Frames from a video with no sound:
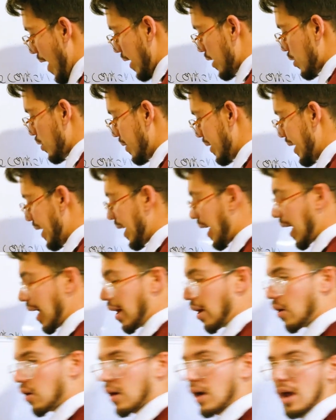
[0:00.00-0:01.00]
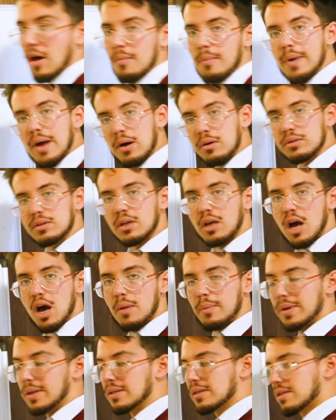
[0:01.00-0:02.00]
care about the
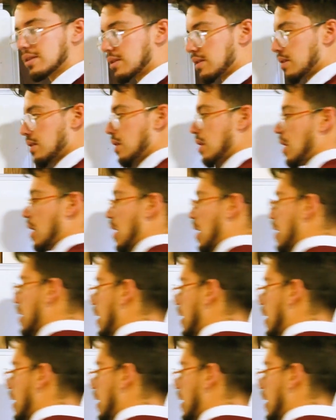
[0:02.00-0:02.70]
comments. They